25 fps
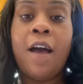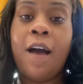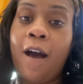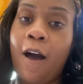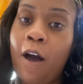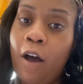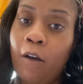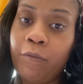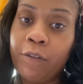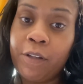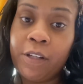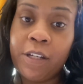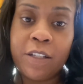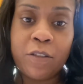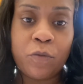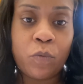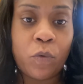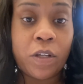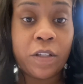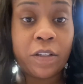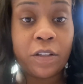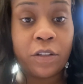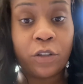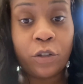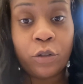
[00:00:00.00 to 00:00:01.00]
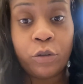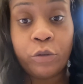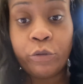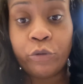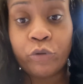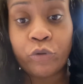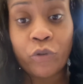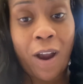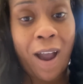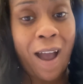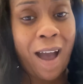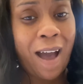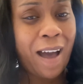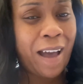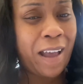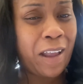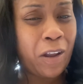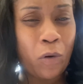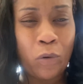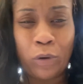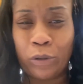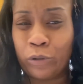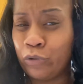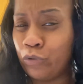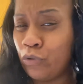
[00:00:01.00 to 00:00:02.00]
Hopefully this wasn't too dry
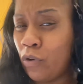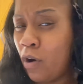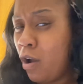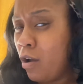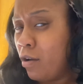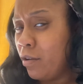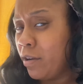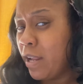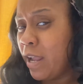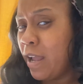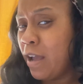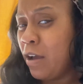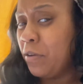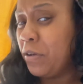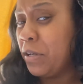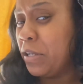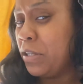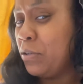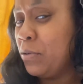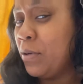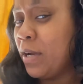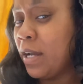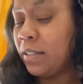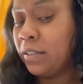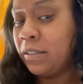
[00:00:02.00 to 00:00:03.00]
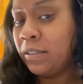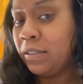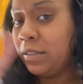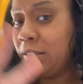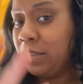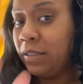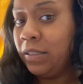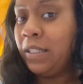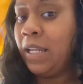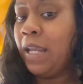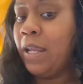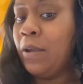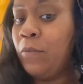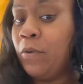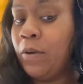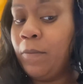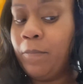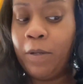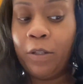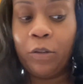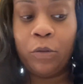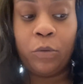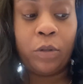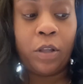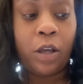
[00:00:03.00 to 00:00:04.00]
or drawn out and you got to stay with
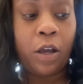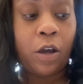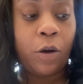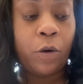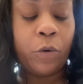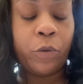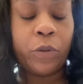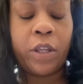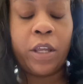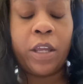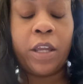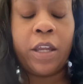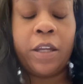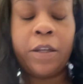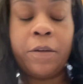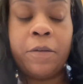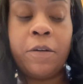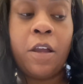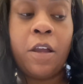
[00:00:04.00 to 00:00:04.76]
me through the whole thing.